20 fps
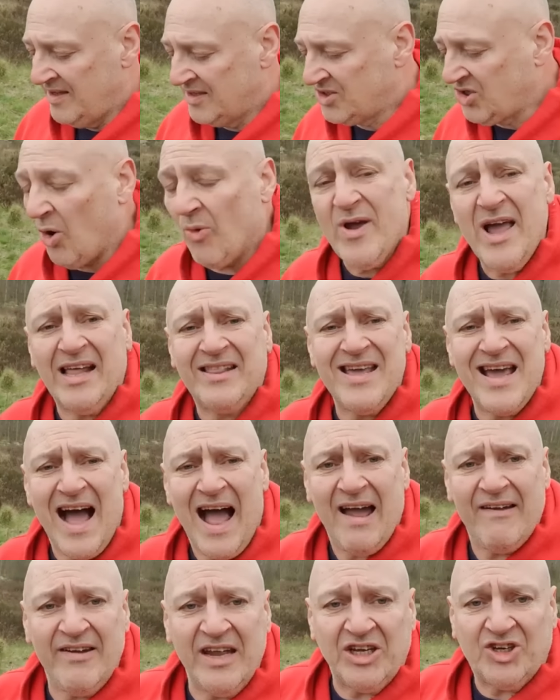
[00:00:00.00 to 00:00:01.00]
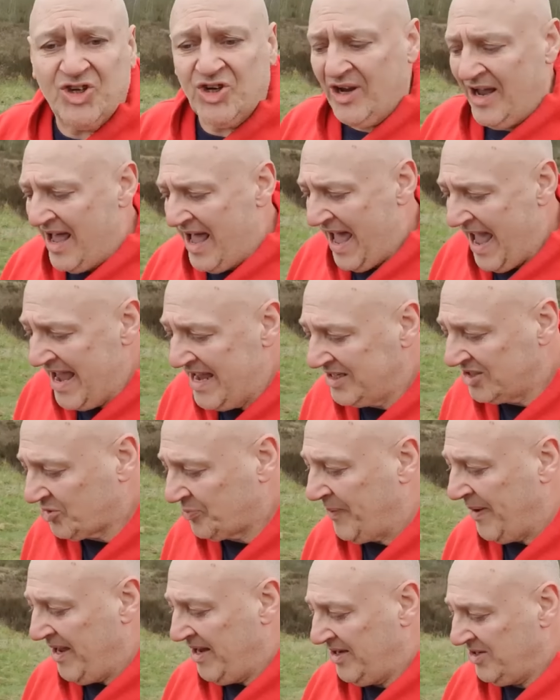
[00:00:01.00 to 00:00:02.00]
So we had the Irish hate
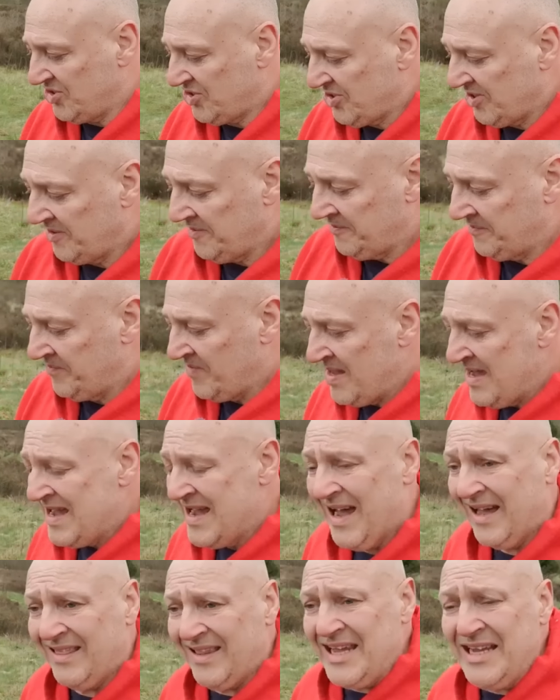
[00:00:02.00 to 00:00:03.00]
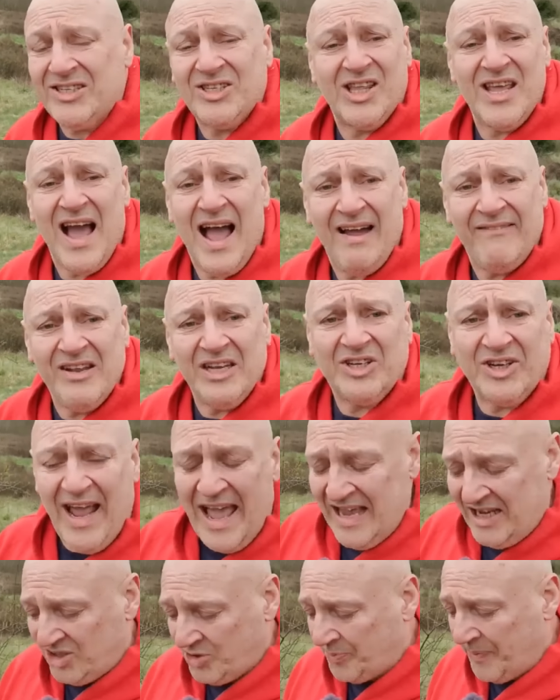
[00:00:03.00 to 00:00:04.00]
speech. At least the Irish
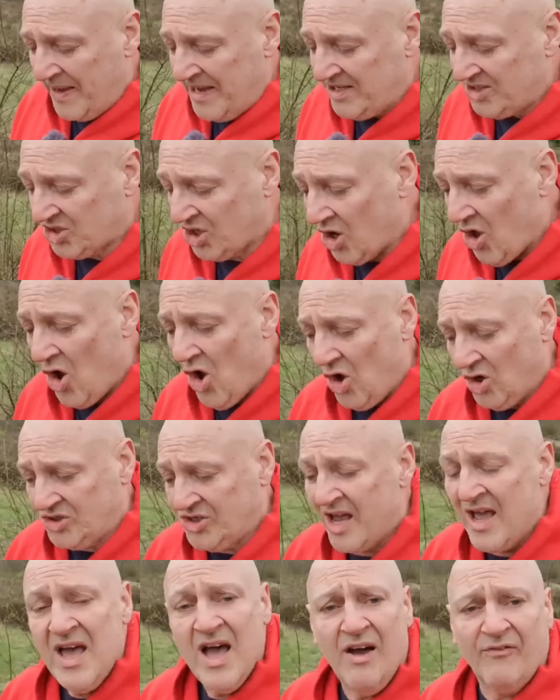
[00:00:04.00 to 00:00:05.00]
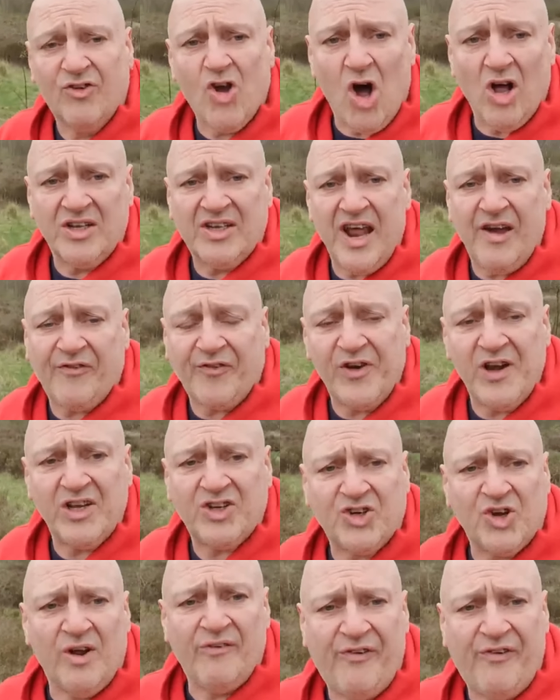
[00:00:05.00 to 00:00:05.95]
hate speech laws have got a definition